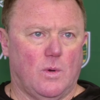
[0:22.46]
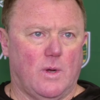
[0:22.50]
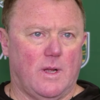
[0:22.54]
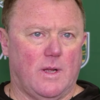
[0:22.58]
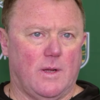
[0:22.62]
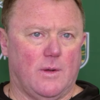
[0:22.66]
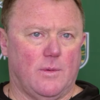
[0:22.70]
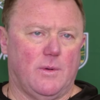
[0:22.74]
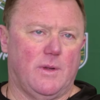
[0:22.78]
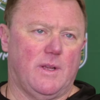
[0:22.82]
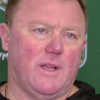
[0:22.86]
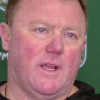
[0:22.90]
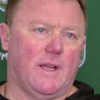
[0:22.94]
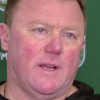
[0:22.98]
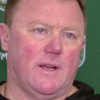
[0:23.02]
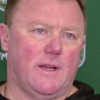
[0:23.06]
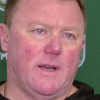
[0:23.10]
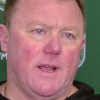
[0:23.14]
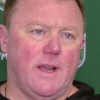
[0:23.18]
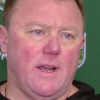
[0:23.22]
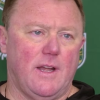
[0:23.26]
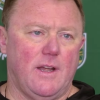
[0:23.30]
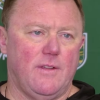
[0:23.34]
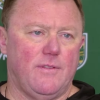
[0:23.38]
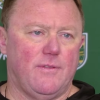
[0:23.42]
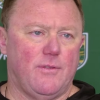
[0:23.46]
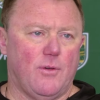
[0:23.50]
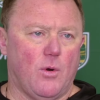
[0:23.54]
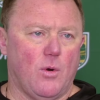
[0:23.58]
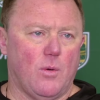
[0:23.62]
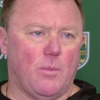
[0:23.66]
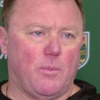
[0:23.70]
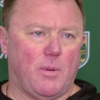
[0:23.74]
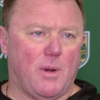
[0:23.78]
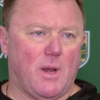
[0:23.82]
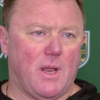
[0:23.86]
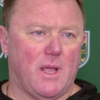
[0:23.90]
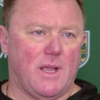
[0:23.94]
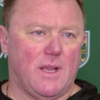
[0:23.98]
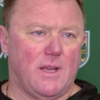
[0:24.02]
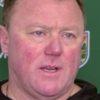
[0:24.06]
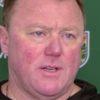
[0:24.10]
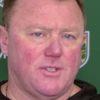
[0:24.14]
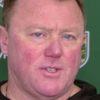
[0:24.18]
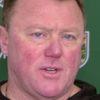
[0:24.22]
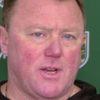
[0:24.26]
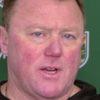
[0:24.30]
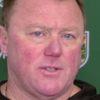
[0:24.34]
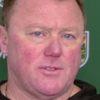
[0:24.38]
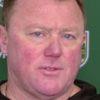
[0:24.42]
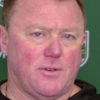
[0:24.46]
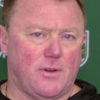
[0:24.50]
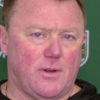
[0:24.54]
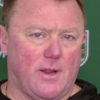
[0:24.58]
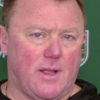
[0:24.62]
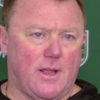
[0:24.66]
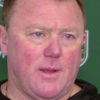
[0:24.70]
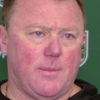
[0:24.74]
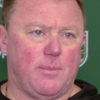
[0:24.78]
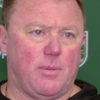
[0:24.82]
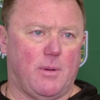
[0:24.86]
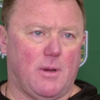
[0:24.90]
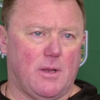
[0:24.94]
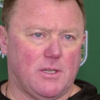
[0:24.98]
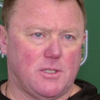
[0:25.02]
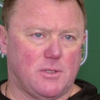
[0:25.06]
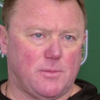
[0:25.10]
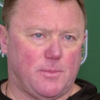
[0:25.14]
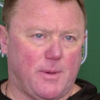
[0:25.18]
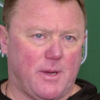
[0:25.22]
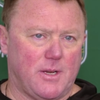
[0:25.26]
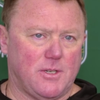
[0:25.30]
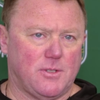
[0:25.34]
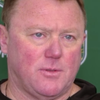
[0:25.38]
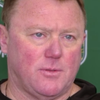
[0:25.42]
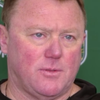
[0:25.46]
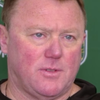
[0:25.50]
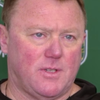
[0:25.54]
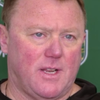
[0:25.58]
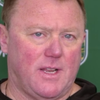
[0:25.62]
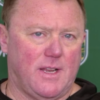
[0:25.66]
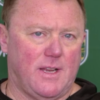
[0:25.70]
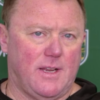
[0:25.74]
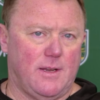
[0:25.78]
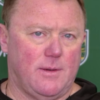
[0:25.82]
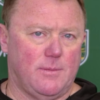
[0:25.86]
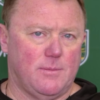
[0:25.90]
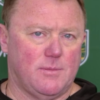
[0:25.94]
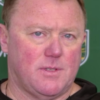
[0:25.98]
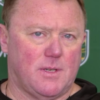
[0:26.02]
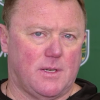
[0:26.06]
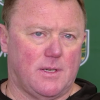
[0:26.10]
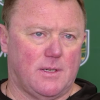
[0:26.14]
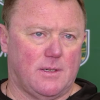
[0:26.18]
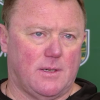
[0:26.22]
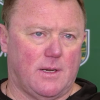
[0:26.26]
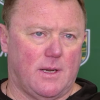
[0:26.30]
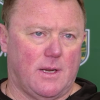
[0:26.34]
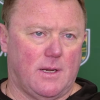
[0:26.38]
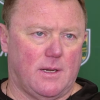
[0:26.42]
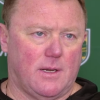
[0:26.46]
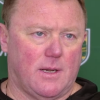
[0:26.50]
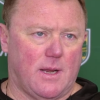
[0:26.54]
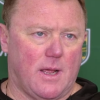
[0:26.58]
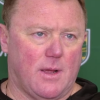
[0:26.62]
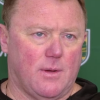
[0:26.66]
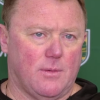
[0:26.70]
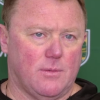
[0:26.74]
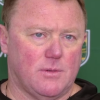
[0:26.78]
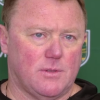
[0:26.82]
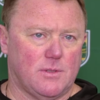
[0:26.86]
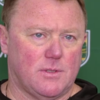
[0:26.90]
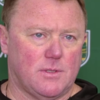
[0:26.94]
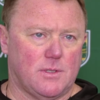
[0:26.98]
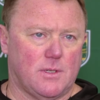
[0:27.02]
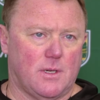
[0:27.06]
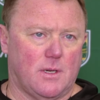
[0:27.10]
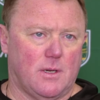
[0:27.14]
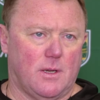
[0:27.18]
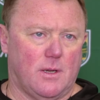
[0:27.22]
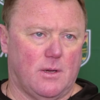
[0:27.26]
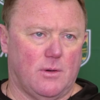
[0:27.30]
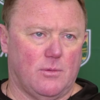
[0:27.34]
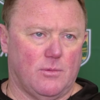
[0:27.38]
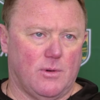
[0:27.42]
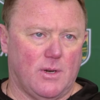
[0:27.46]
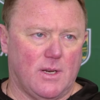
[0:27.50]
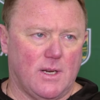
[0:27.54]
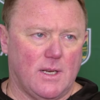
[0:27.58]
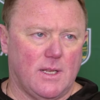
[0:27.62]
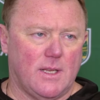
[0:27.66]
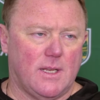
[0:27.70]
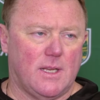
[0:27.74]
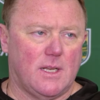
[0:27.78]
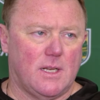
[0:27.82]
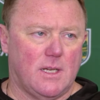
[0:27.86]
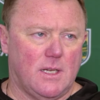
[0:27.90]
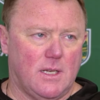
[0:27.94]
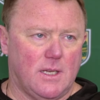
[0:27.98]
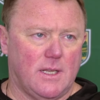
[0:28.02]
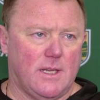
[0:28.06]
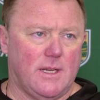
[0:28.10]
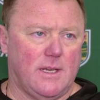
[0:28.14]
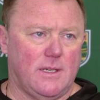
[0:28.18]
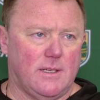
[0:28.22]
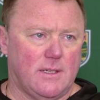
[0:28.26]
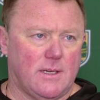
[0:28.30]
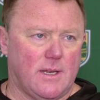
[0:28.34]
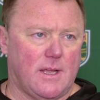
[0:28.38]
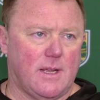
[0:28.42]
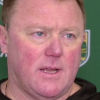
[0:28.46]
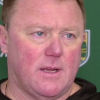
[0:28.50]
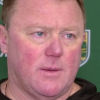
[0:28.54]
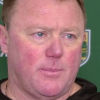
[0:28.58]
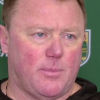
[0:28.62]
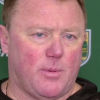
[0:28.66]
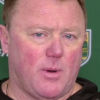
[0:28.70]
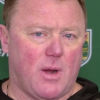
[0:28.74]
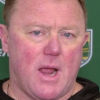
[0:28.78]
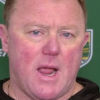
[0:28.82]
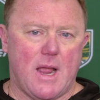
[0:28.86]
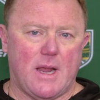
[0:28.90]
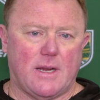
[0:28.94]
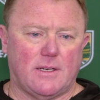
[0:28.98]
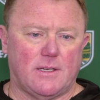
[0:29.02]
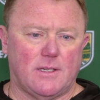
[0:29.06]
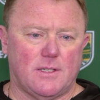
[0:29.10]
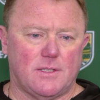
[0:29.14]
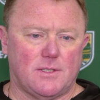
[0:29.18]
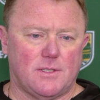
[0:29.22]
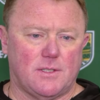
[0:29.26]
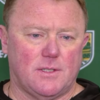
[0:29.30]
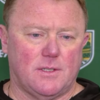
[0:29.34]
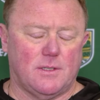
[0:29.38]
Well, we had 84 plays yesterday plus special teams, and that was a really clean day of practice.